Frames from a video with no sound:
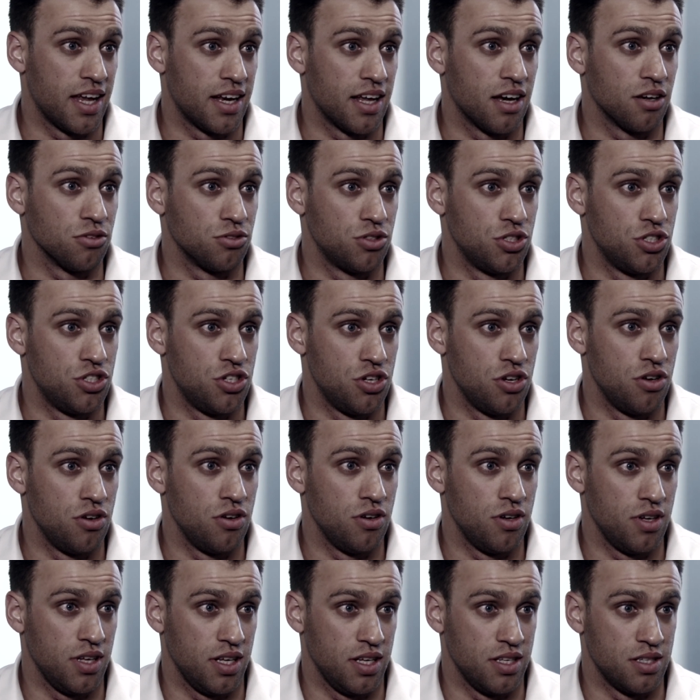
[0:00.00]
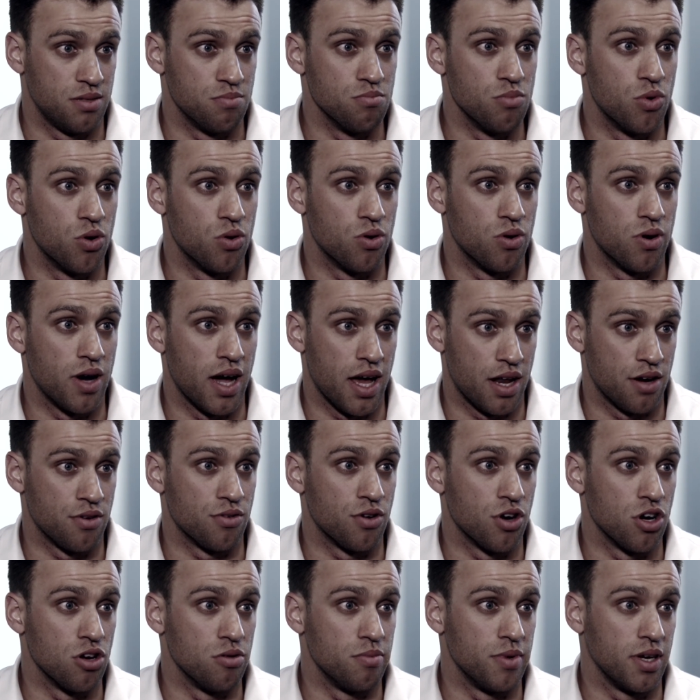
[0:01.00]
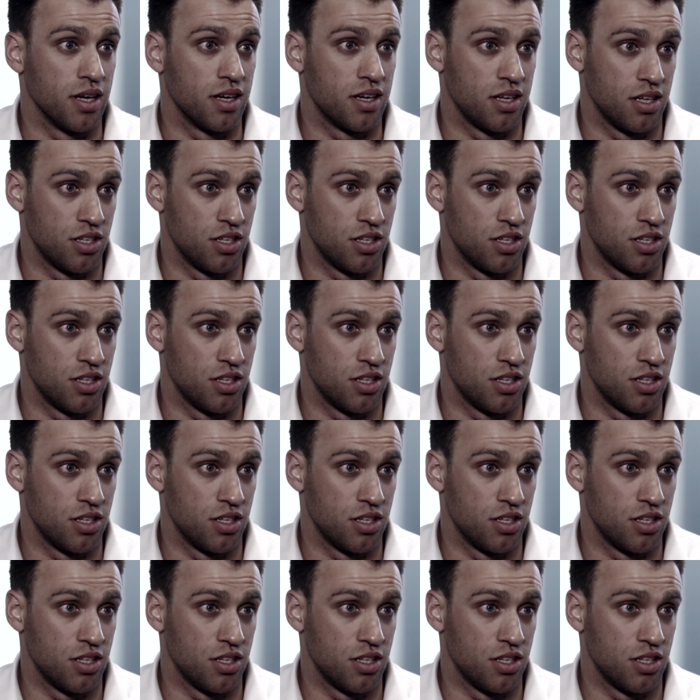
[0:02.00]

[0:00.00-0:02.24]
at altitude is more anaerobic.